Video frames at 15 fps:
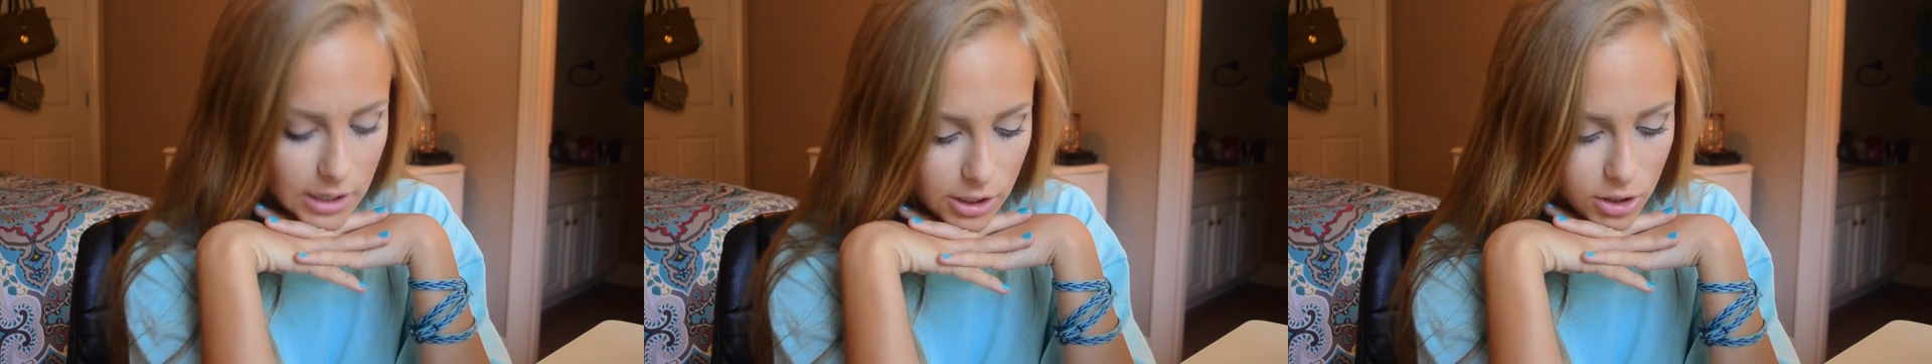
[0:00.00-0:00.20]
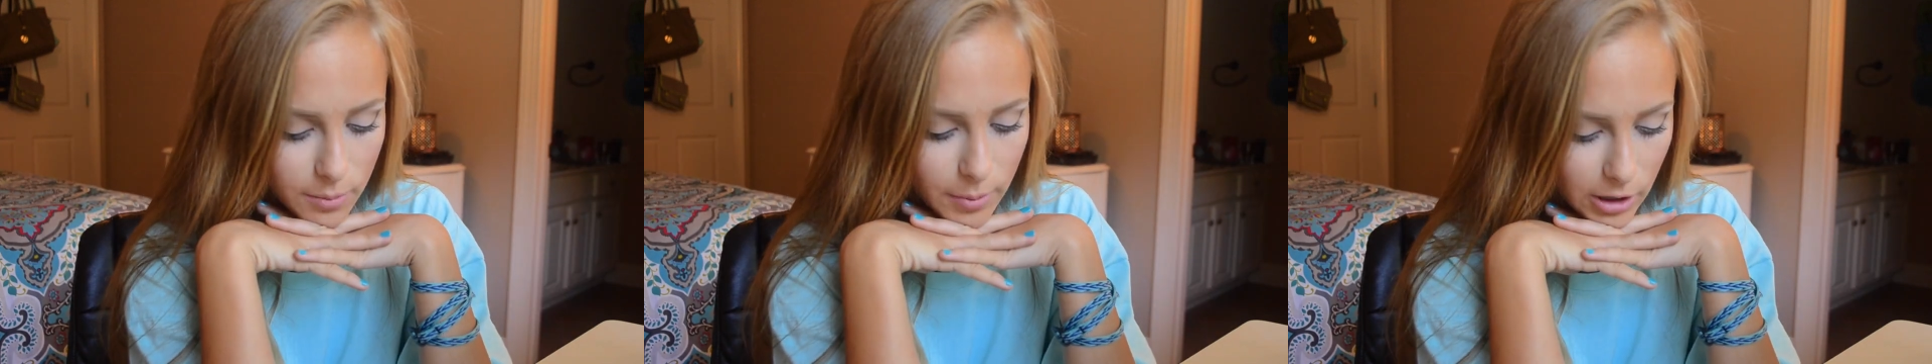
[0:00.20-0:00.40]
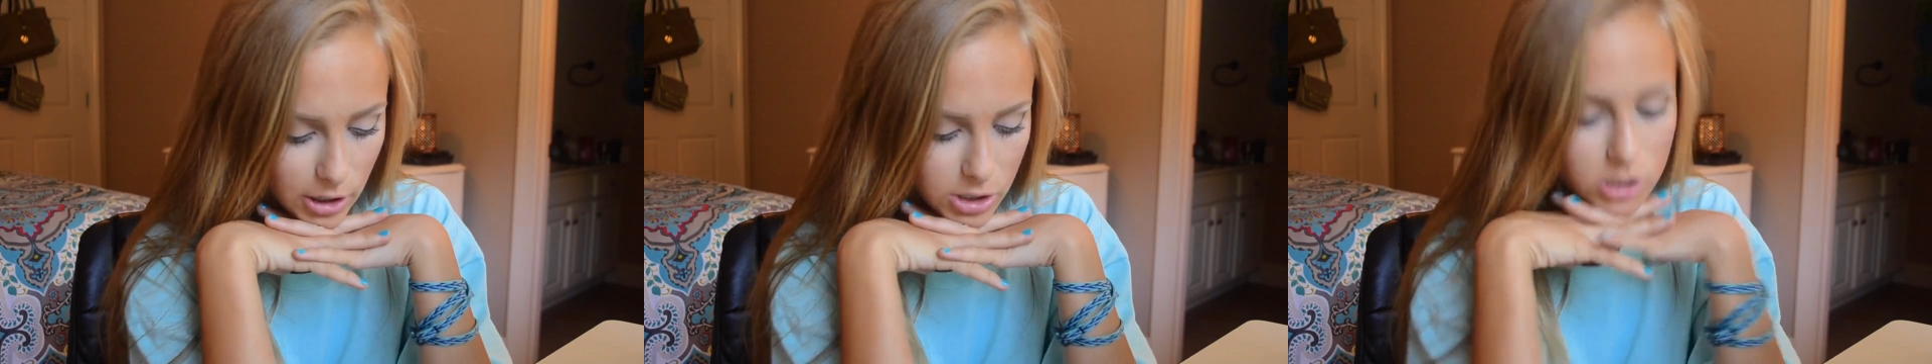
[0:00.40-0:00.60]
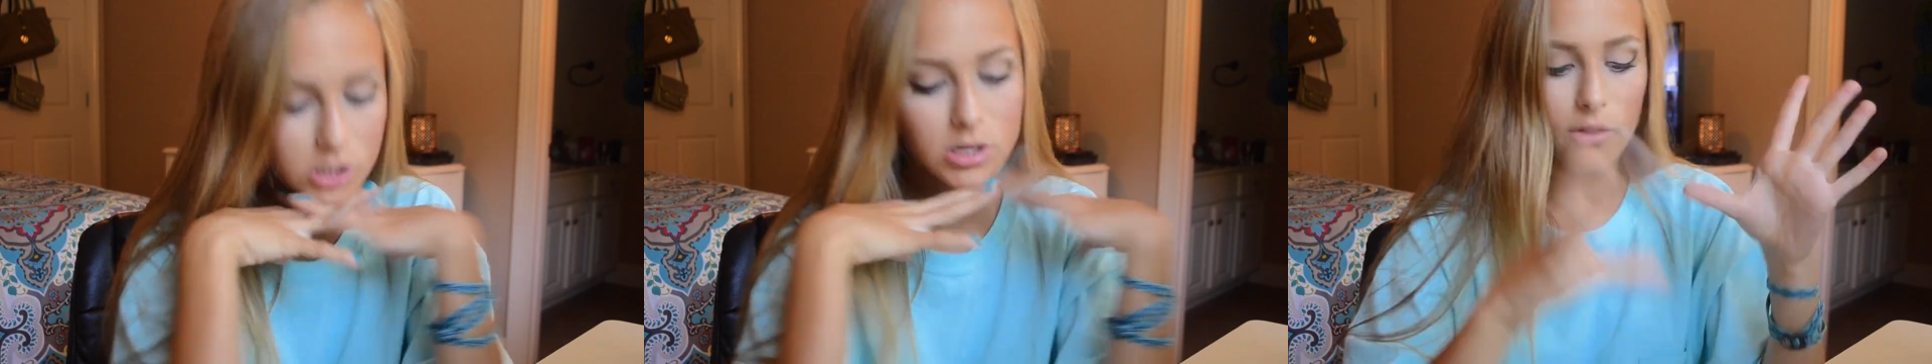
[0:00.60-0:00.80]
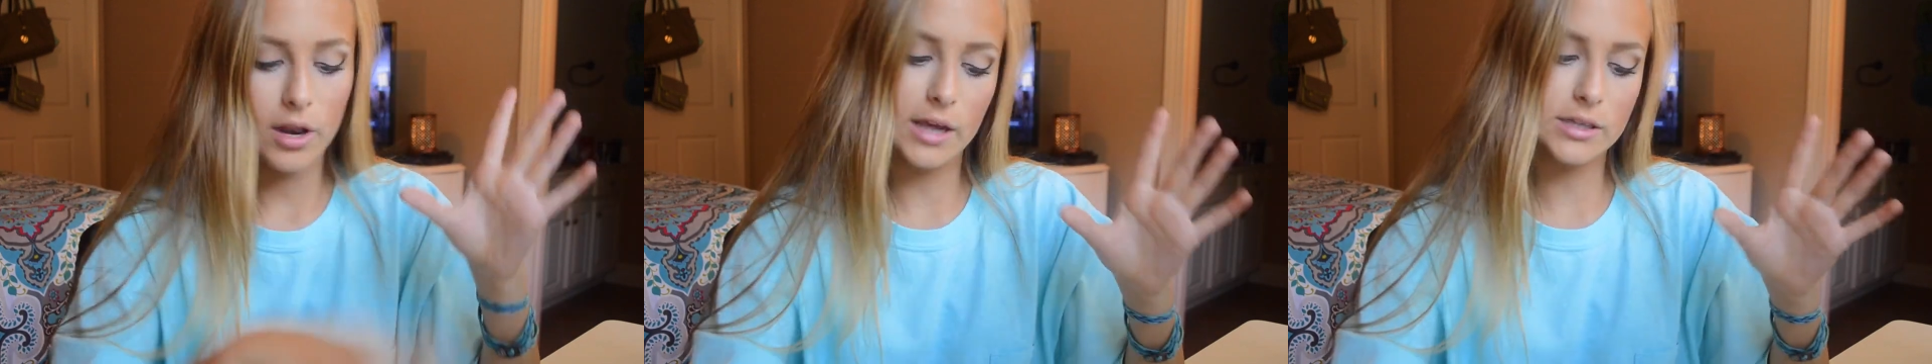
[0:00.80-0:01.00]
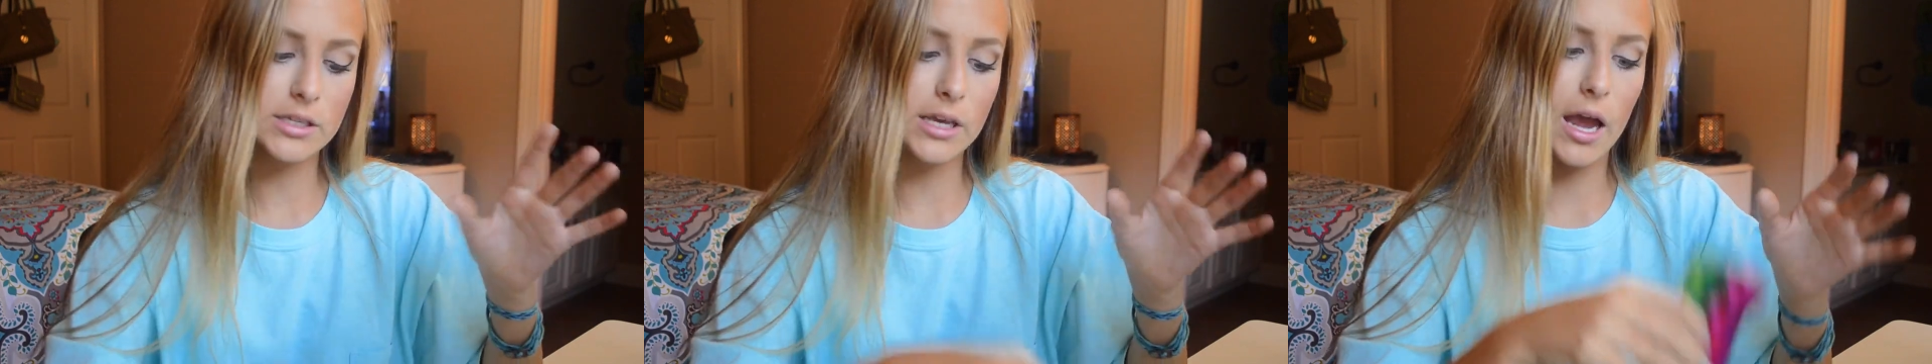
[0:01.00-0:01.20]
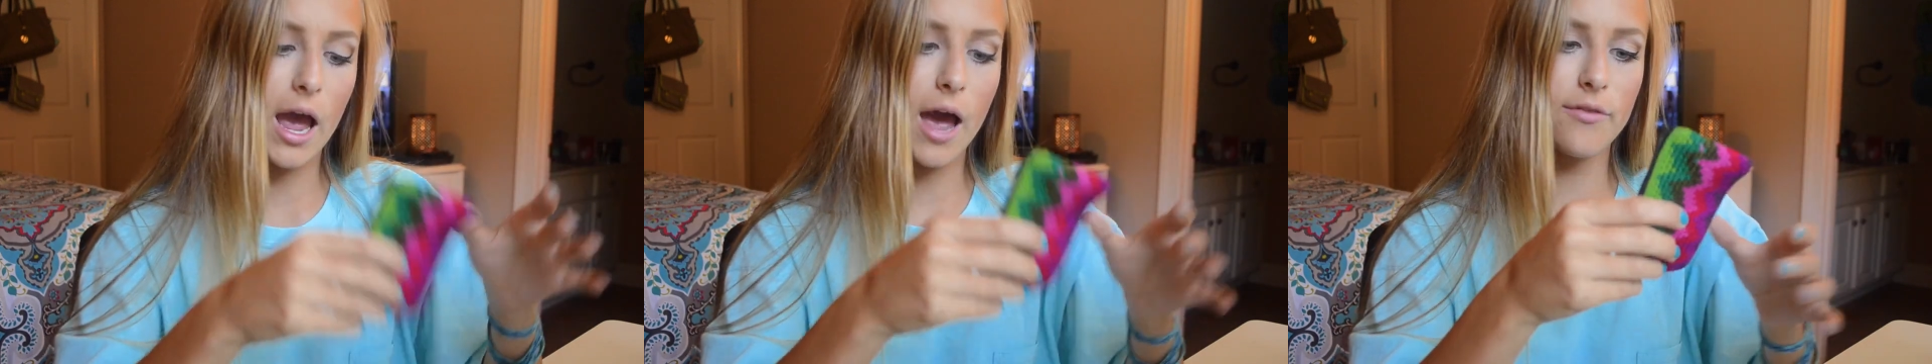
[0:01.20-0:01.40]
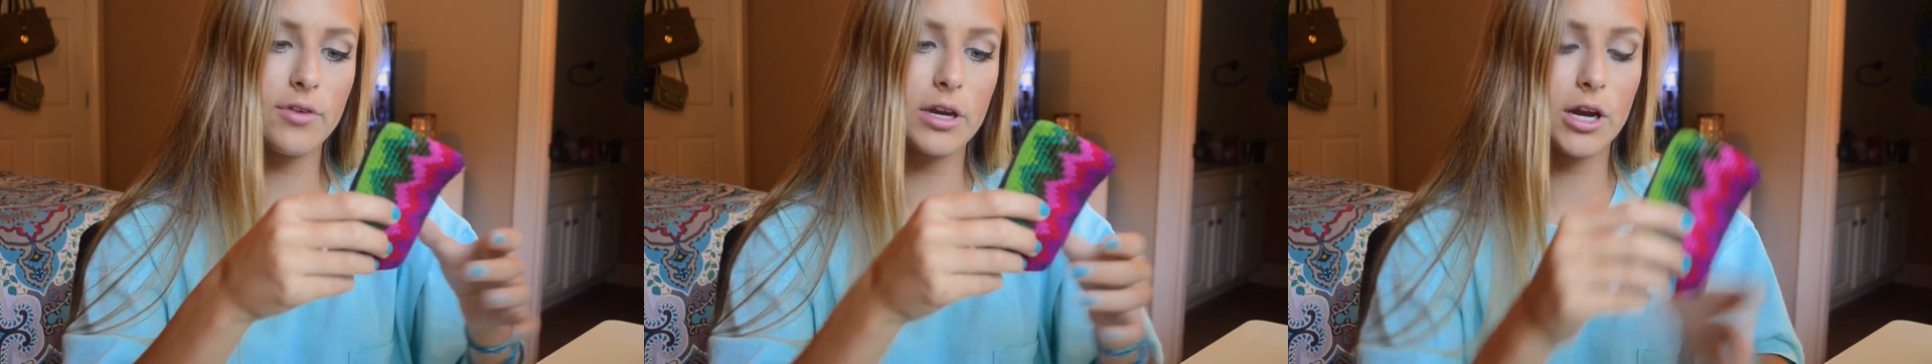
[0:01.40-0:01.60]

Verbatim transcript: in your purse. The next thing I have in